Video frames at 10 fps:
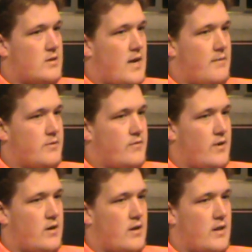as the
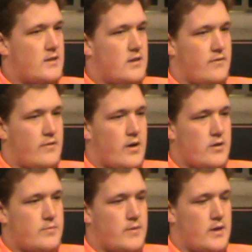atmosphere and stuff
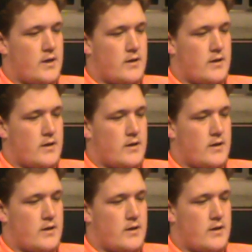goes, but.